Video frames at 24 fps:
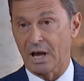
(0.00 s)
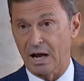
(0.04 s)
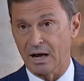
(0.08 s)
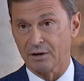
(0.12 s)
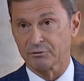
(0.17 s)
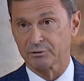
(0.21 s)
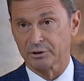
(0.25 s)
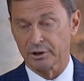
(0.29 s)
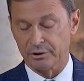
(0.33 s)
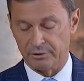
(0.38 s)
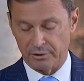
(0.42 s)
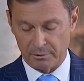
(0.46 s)

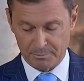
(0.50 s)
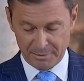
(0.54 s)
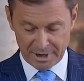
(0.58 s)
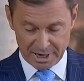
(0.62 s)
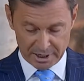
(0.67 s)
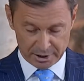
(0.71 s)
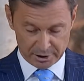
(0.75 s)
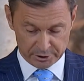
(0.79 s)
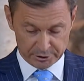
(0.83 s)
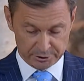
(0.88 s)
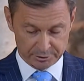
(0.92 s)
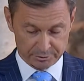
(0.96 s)
after the
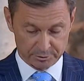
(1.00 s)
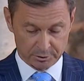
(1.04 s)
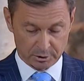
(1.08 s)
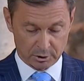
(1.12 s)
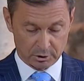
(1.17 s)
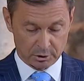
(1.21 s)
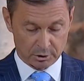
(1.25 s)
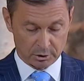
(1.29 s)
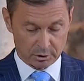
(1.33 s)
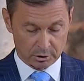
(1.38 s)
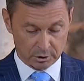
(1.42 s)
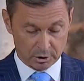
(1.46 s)
mayor.
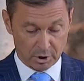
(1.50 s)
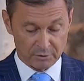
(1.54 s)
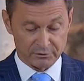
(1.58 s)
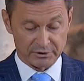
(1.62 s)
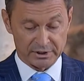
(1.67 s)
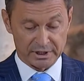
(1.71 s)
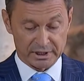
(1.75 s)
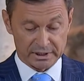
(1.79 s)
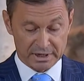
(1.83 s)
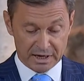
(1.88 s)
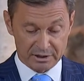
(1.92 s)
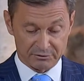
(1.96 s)

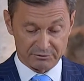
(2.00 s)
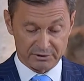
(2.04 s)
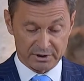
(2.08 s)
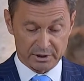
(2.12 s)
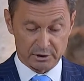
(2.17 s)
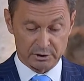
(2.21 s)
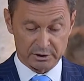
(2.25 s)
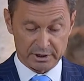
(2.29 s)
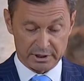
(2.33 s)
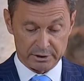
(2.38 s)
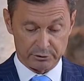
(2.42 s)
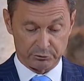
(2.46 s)
Kofi Annan
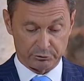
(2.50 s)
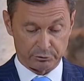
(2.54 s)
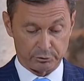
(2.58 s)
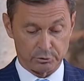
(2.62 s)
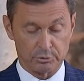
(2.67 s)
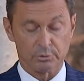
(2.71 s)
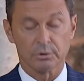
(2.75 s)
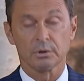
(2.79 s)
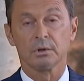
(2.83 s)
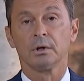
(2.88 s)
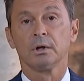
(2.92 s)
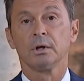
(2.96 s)

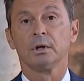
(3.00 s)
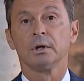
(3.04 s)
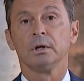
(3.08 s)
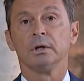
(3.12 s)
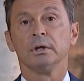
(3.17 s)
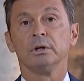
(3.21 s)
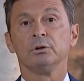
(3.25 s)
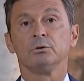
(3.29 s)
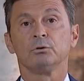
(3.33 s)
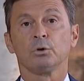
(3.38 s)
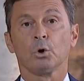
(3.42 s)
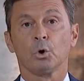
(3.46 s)
Foundation
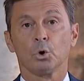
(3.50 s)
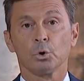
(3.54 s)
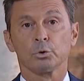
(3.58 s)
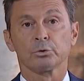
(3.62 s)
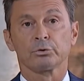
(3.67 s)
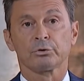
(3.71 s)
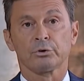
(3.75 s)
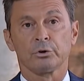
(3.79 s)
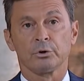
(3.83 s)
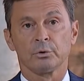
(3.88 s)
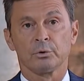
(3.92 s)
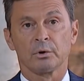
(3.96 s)
is
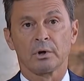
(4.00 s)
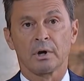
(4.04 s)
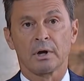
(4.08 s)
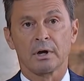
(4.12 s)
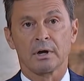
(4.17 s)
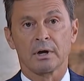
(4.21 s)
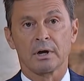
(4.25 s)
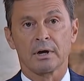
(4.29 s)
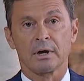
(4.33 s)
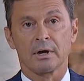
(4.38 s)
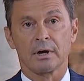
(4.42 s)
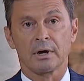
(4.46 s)
also
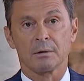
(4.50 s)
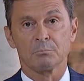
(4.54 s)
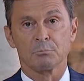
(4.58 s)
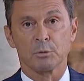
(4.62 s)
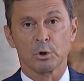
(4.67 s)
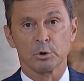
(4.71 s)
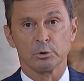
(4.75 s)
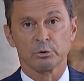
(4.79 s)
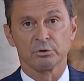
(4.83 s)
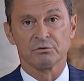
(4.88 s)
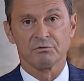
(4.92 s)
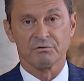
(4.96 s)
a
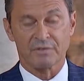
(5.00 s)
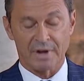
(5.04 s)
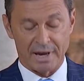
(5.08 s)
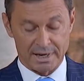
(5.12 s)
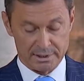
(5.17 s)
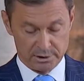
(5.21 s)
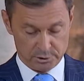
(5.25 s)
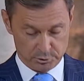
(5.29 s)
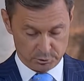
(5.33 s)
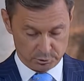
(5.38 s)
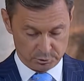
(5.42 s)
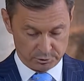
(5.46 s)
most valued